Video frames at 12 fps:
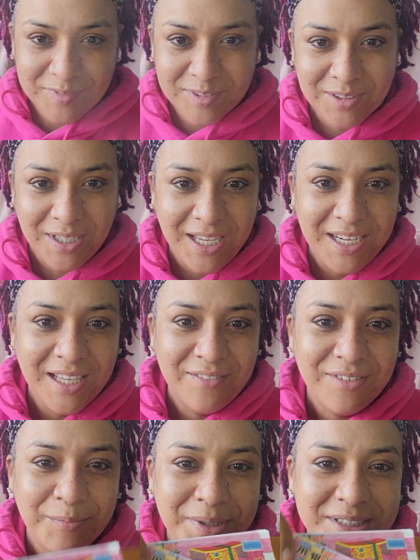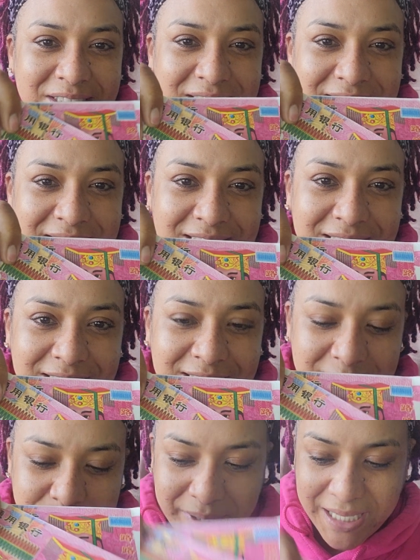So I left a bunch of
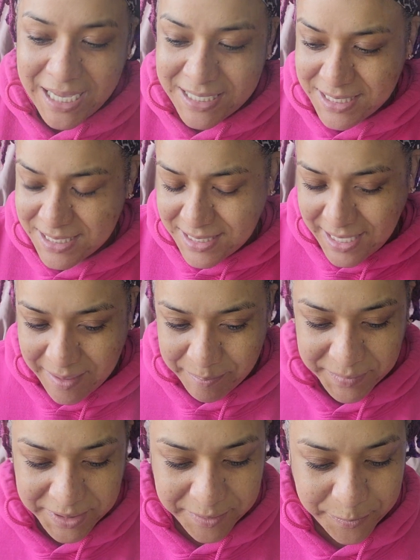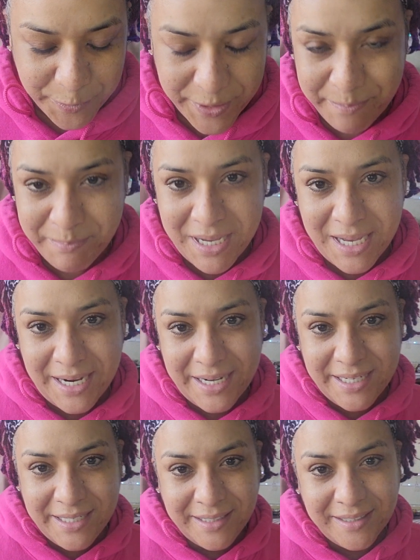these, but I stamped them with
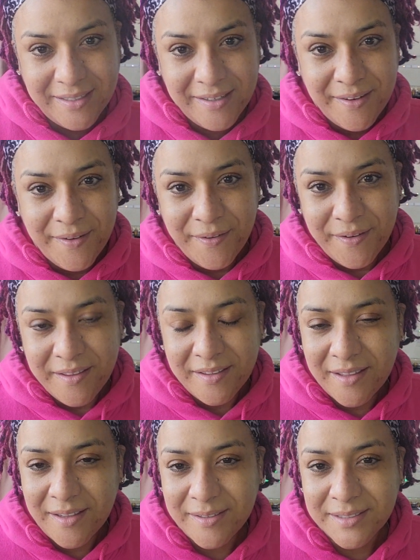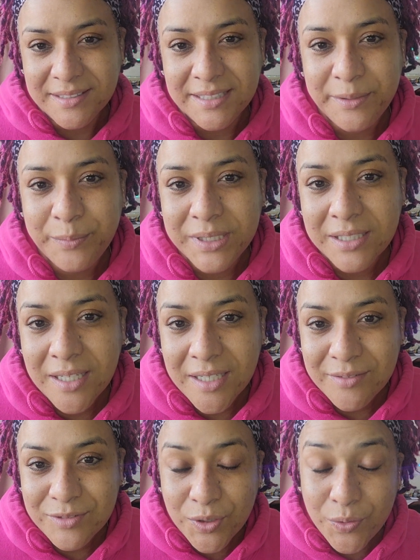my uh, Lead with
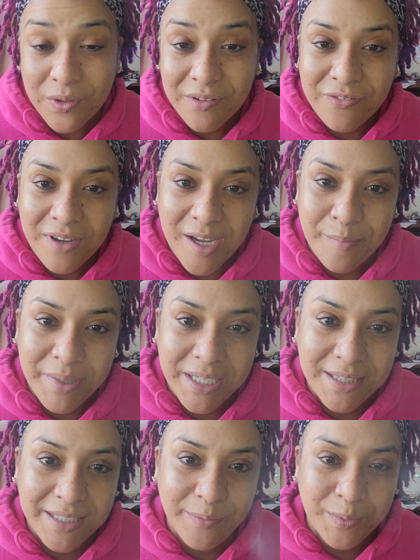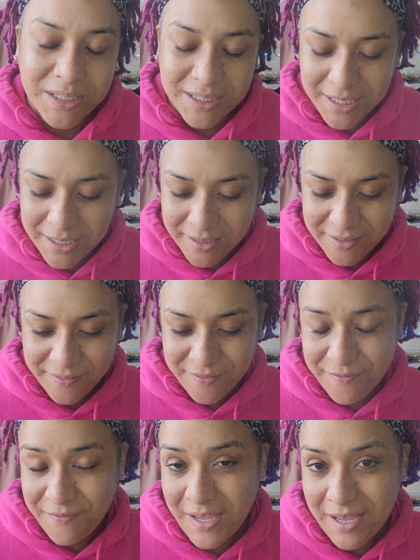Love. So you can find me, Lead with Love
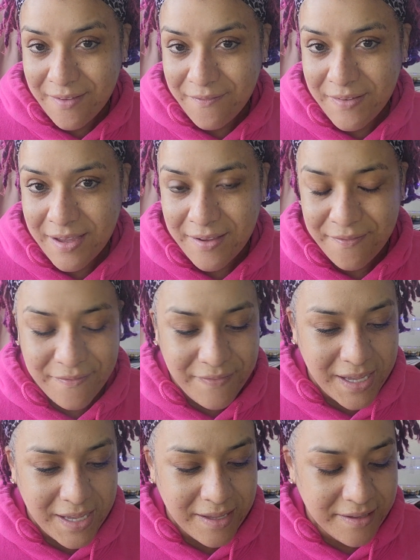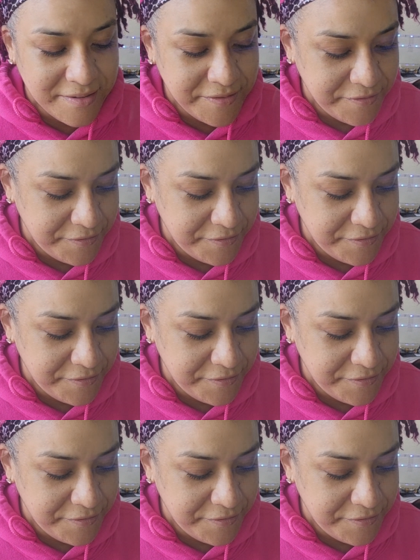555.